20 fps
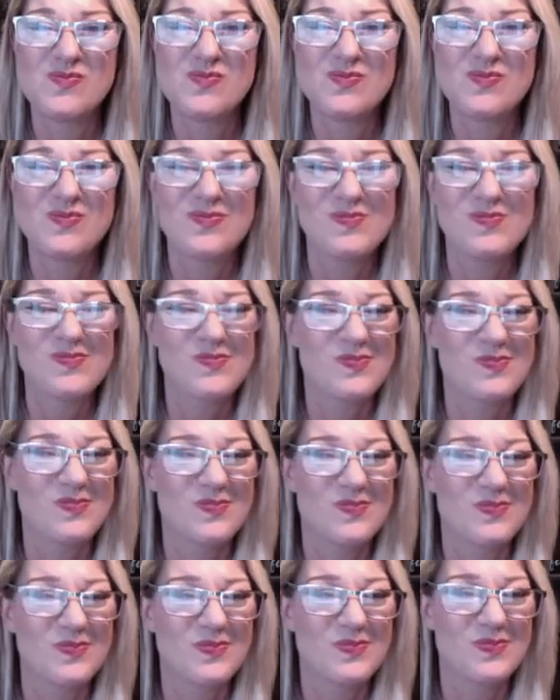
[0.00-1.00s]

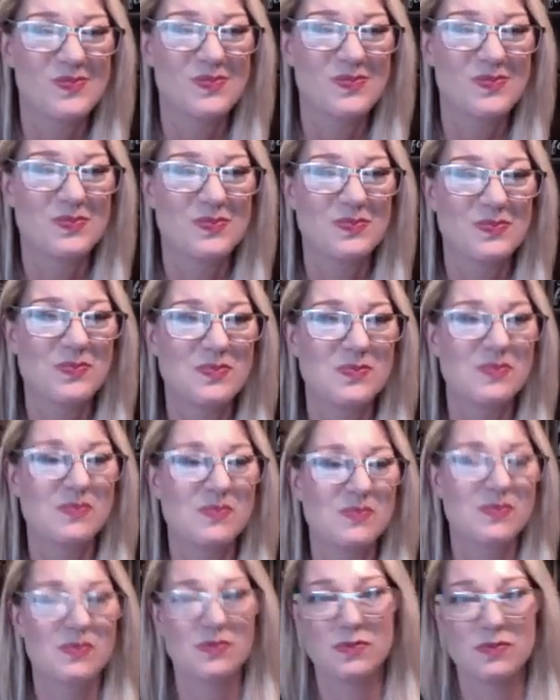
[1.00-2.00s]

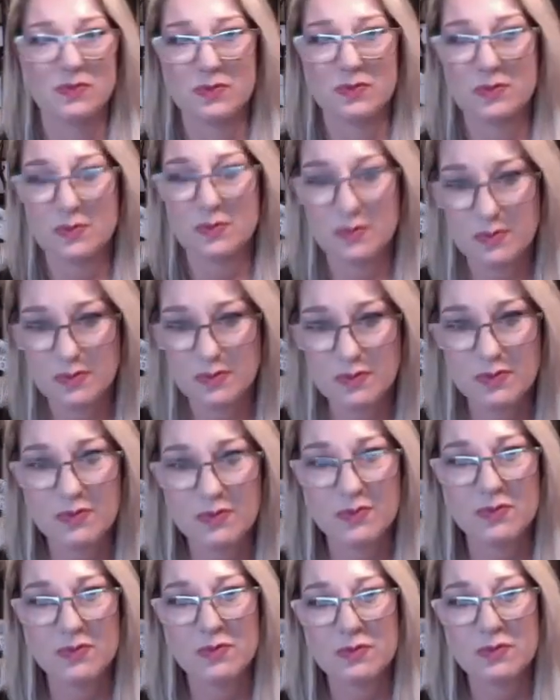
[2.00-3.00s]

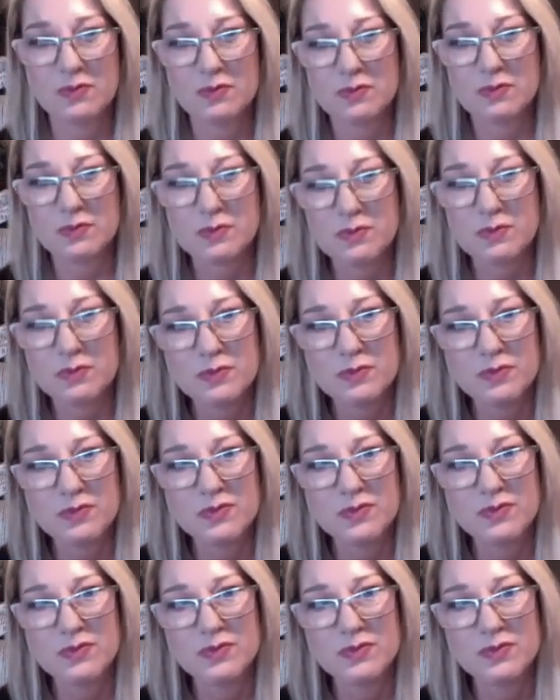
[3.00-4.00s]

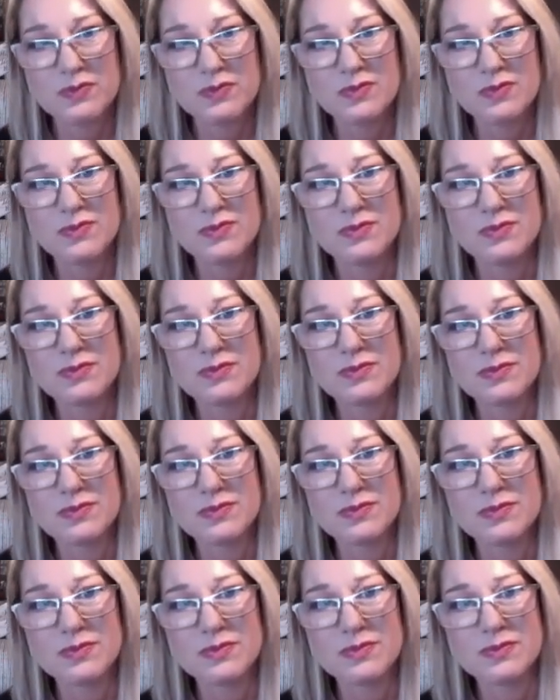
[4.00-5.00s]

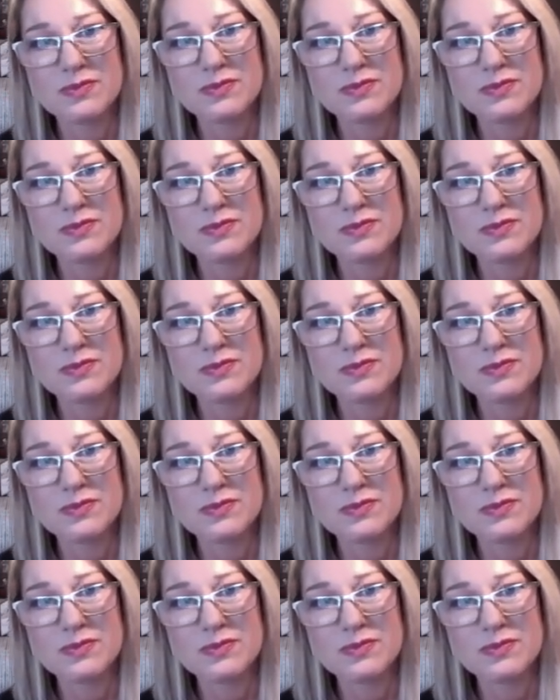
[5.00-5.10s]
No words are spoken by the person on screen.